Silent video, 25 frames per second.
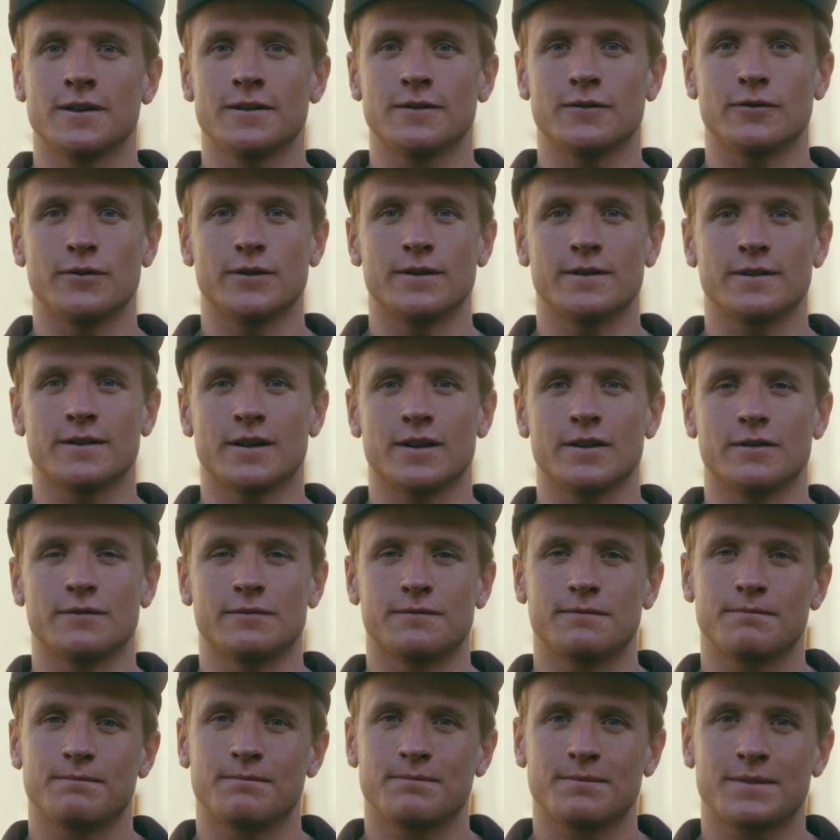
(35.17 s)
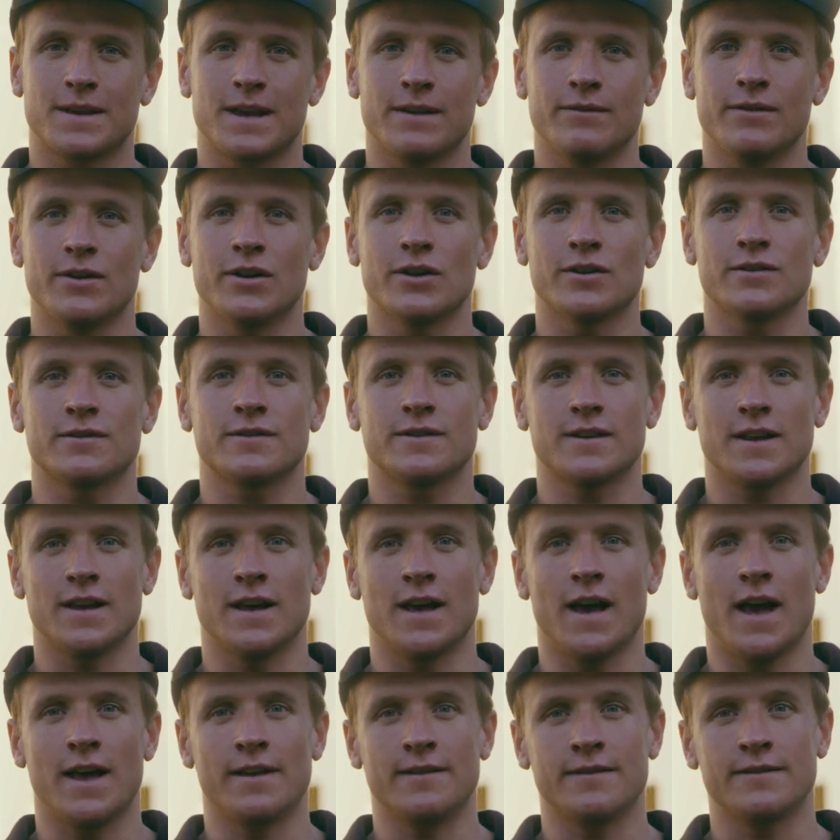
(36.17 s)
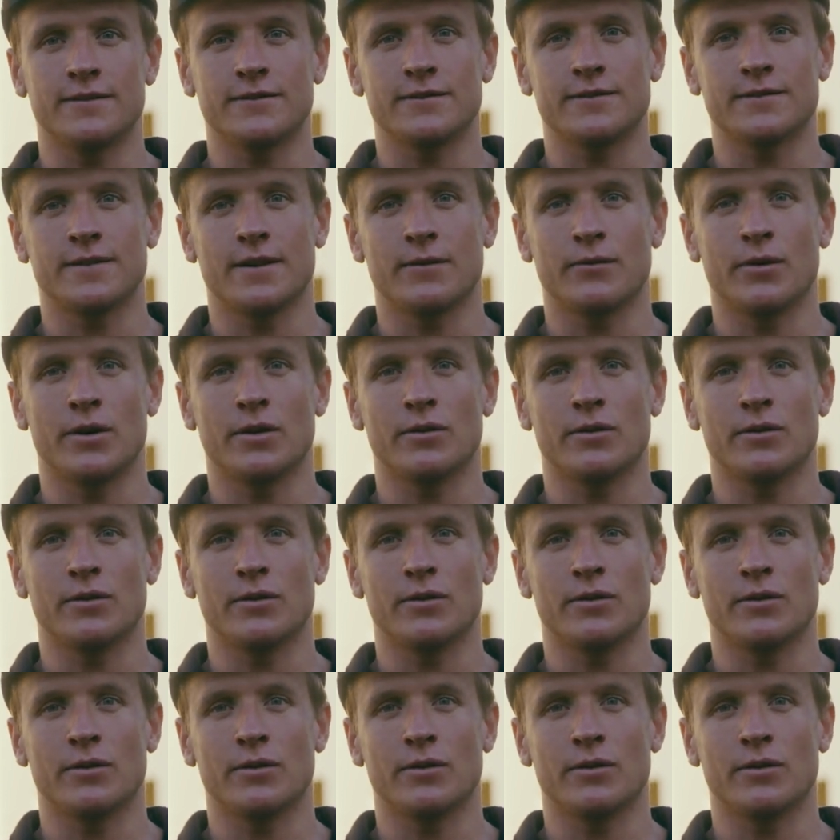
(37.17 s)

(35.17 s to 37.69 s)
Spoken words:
So it's kind of giving us the answers that we're